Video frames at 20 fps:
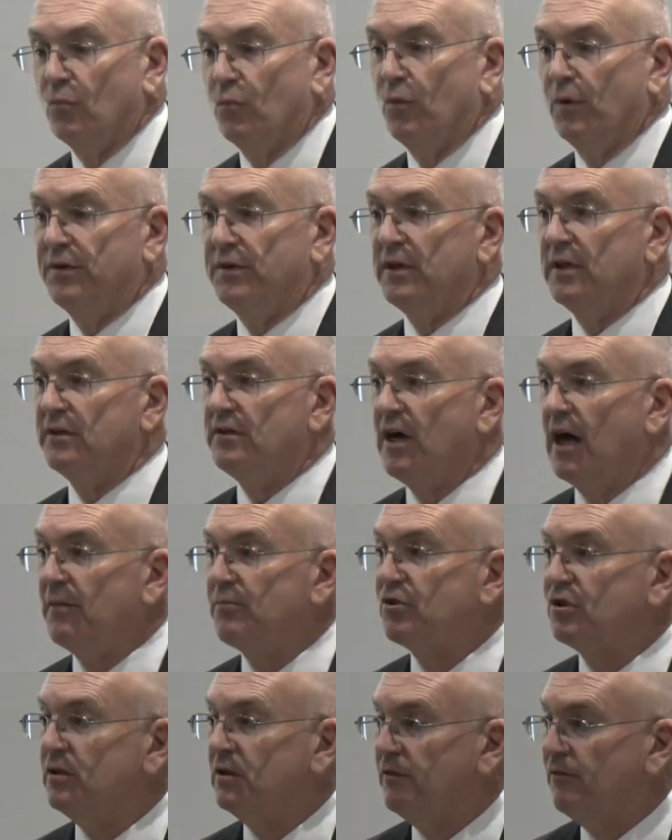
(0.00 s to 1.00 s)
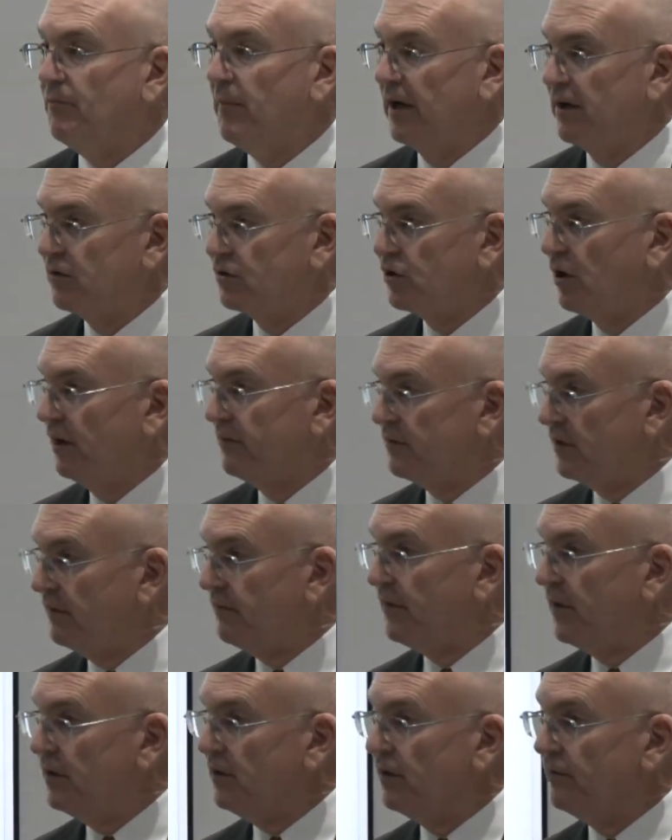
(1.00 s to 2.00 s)
with the adoption of Microsoft
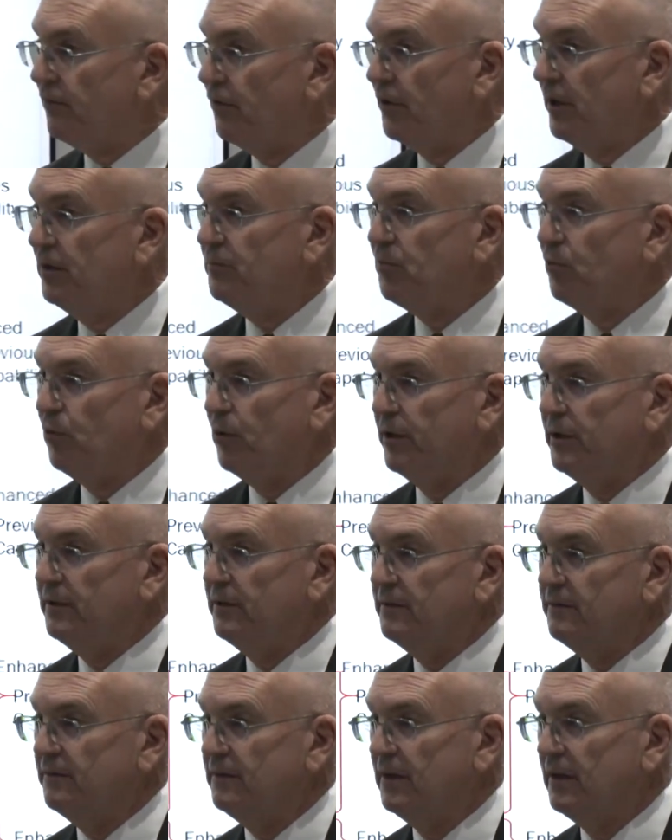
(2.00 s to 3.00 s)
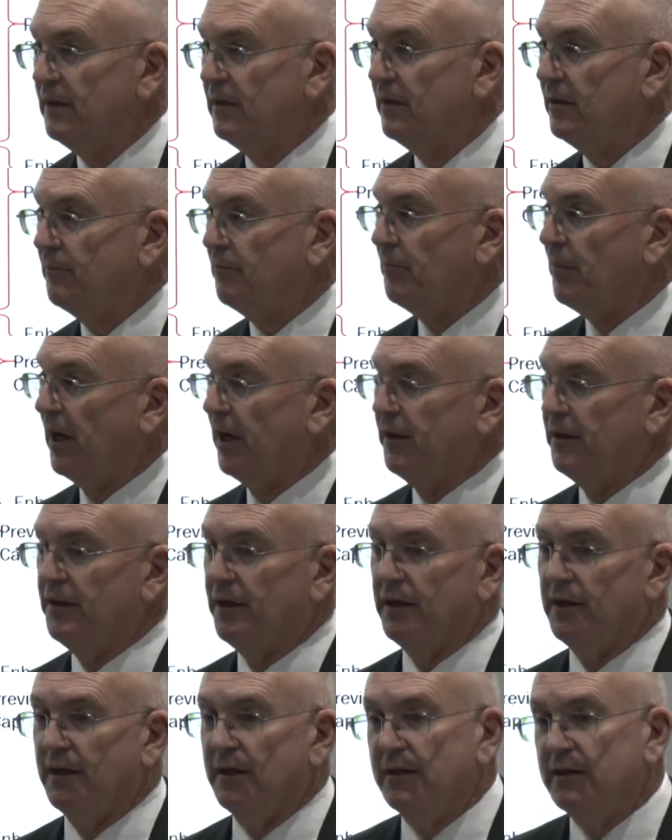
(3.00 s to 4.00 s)
Defender for Endpoint by
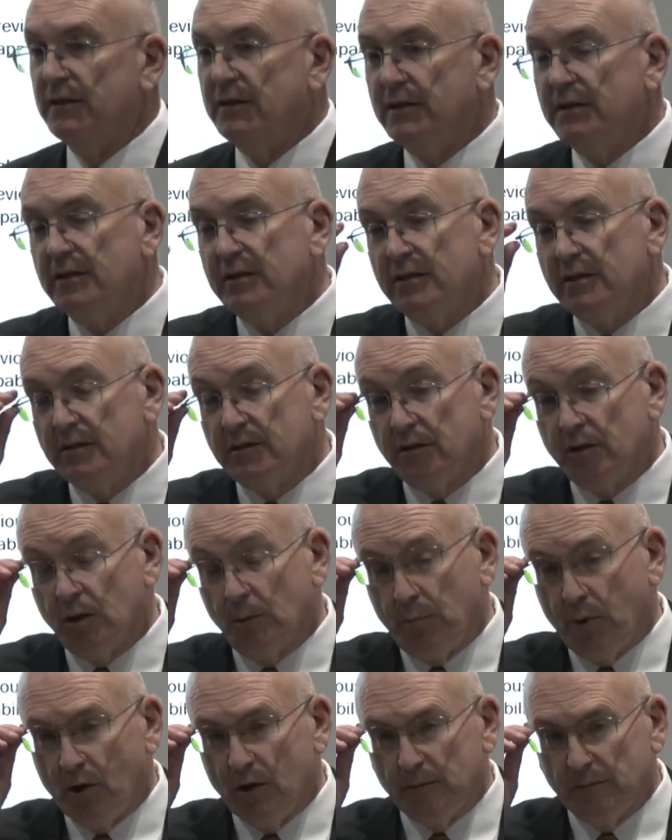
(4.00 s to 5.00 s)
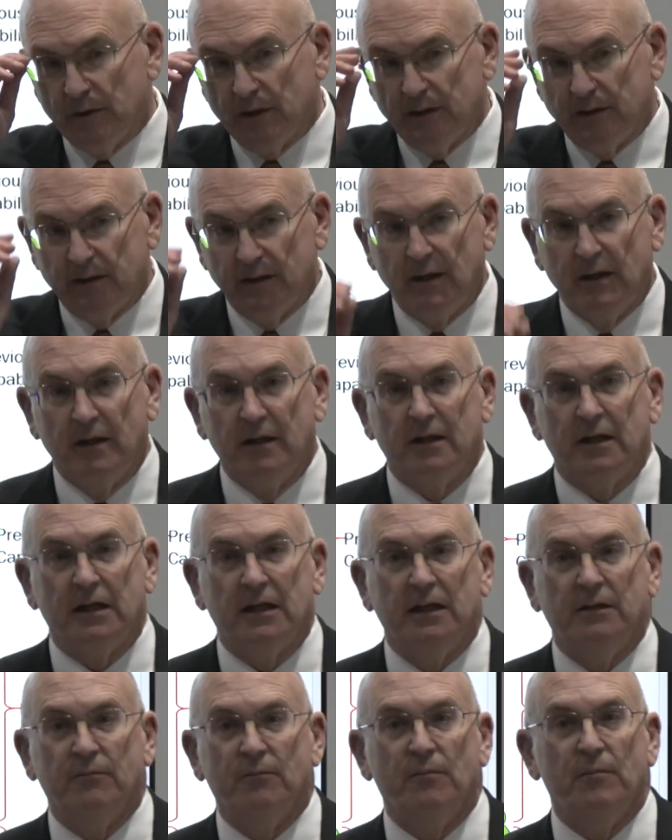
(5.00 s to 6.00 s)
the department
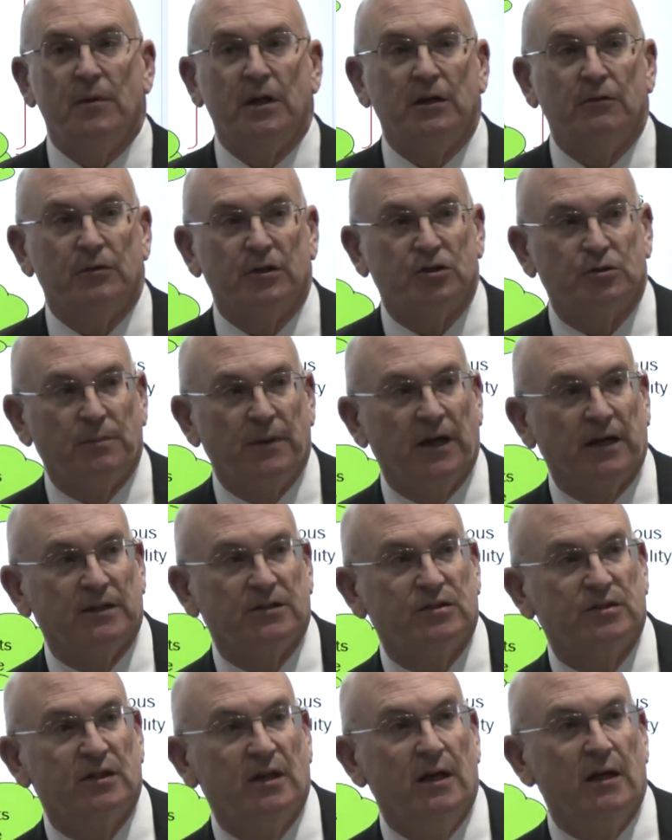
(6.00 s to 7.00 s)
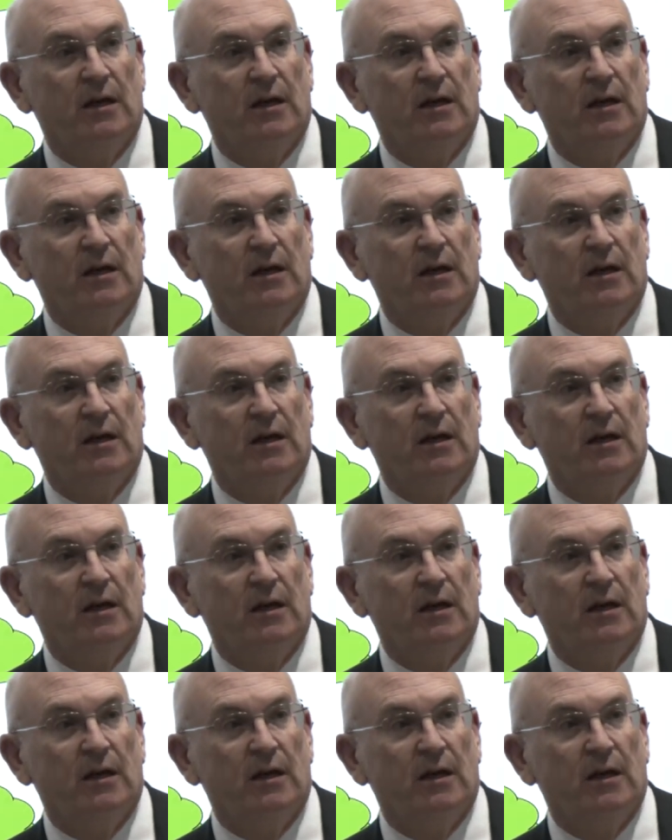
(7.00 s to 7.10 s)
in many respects,